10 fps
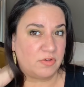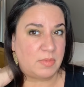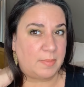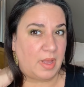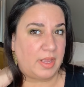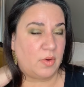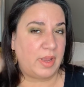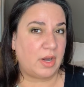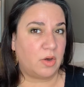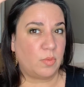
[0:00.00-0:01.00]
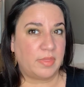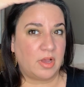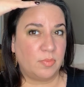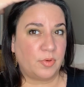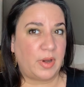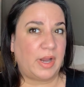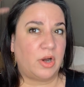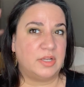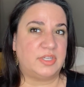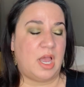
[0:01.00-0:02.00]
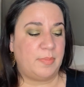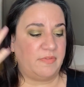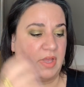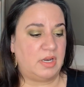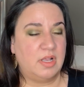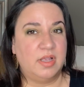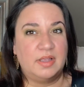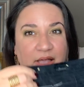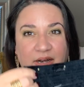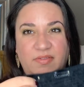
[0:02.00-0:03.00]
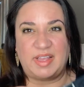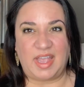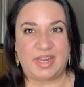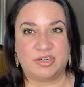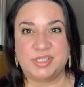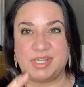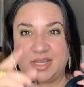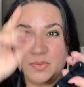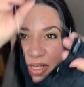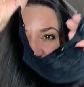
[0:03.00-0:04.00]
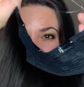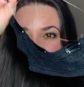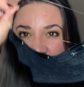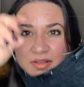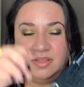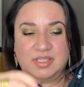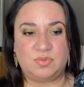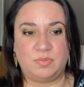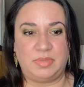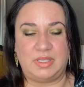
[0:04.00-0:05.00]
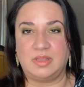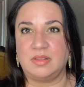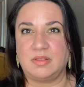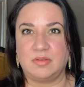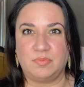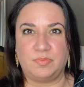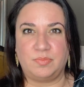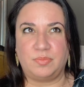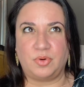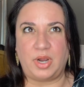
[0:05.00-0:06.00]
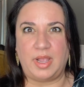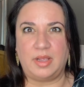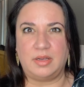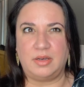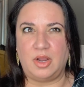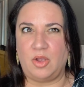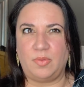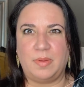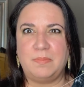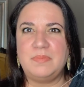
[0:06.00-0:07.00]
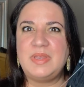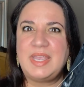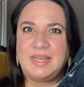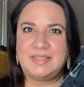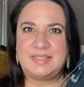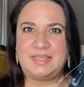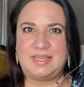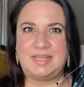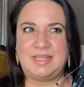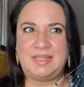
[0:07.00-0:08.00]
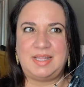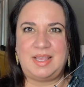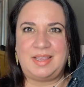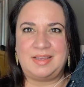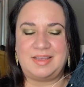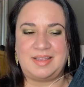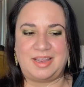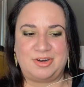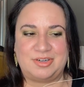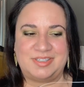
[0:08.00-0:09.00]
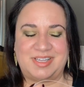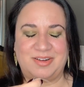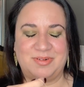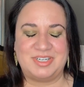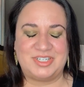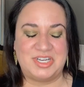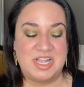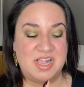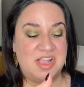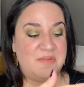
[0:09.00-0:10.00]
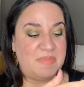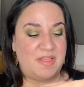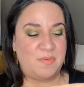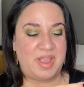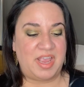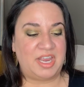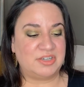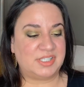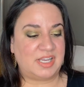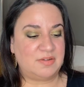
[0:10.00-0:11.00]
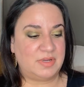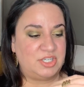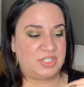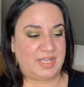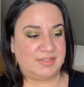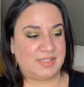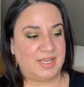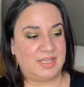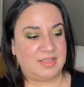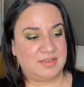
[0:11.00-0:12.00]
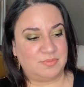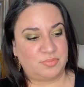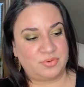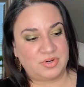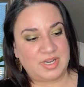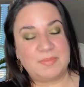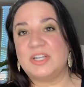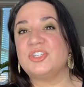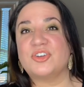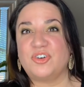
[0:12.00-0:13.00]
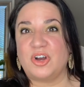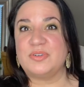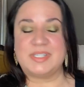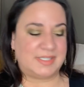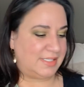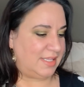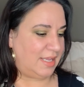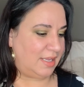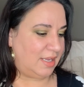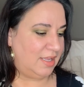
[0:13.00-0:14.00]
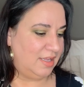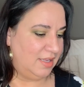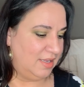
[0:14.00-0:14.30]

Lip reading: over my bio hair with helper hair on top of it, kind of like a hair sandwich. And this would be the the meat in the hair sandwich. By the way, hair sandwich sounds like pretty much the grossest thing